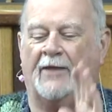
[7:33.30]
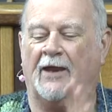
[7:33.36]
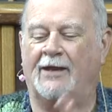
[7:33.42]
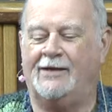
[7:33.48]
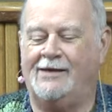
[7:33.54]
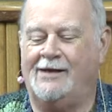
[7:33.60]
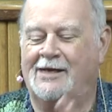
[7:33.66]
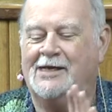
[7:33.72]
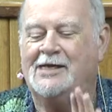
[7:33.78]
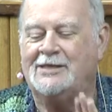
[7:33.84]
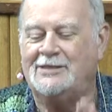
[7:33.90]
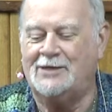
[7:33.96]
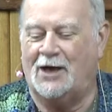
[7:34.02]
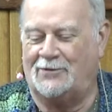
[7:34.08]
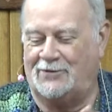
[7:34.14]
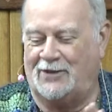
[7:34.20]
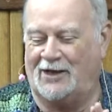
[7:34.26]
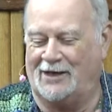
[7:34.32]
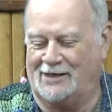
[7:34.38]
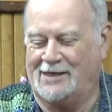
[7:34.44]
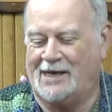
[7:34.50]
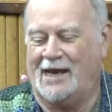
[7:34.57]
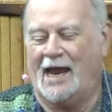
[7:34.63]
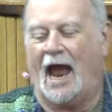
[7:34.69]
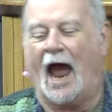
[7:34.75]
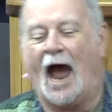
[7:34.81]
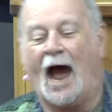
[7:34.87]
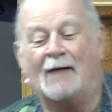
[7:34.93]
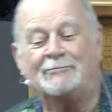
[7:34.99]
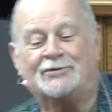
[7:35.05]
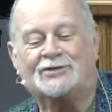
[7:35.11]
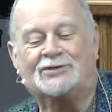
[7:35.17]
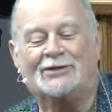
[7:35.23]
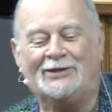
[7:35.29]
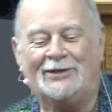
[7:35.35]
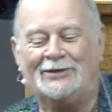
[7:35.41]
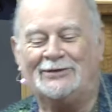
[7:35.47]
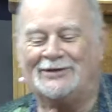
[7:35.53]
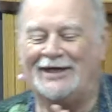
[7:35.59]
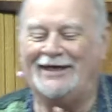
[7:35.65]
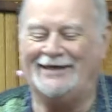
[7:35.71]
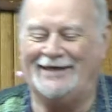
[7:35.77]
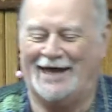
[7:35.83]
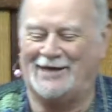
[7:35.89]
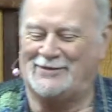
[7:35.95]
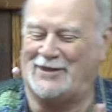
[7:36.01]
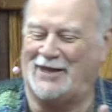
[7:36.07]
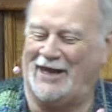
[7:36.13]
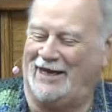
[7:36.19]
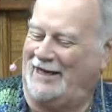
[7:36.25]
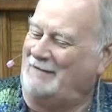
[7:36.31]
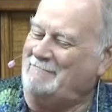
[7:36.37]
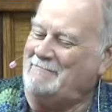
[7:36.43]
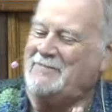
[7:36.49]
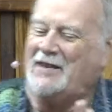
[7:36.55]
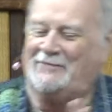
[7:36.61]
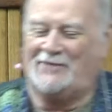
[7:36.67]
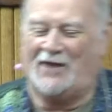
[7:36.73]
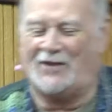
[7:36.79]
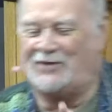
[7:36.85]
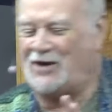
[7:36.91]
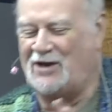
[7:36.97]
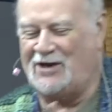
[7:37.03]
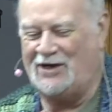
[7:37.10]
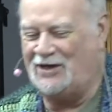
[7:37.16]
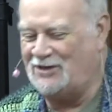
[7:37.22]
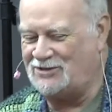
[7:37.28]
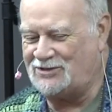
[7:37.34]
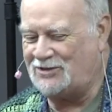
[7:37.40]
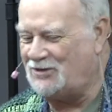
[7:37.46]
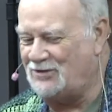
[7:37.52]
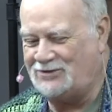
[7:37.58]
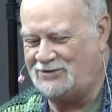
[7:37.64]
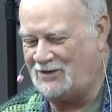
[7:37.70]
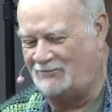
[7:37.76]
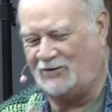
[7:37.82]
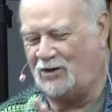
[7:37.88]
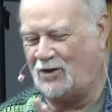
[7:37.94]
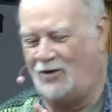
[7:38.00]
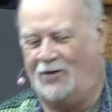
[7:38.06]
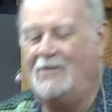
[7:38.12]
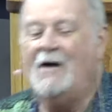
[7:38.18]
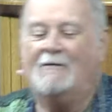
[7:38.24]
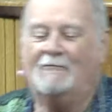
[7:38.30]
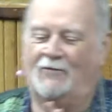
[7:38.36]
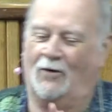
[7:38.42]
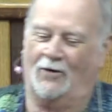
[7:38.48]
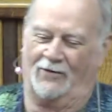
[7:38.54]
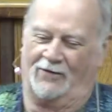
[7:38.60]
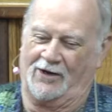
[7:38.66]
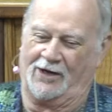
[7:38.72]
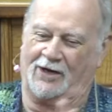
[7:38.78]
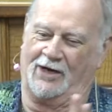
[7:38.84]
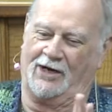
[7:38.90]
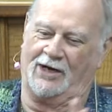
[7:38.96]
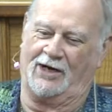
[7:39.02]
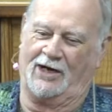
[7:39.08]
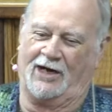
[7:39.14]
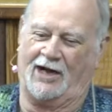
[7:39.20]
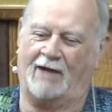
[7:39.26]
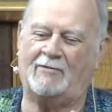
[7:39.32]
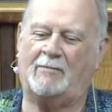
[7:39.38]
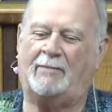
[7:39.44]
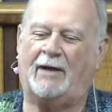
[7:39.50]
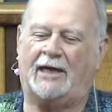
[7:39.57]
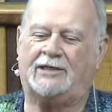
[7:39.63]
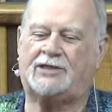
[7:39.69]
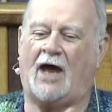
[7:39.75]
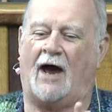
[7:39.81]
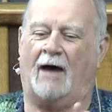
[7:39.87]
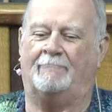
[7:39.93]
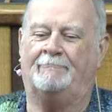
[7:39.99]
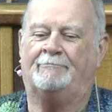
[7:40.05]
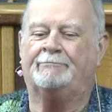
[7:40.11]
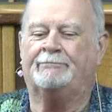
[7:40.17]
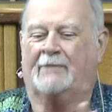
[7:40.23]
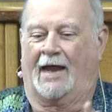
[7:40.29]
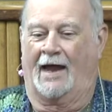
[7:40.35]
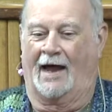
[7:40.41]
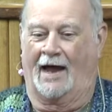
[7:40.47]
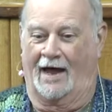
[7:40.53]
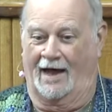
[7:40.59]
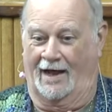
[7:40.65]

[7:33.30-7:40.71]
Nothing, nothing, absolutely nothing. Nothing is too typical for thee. Everybody, top.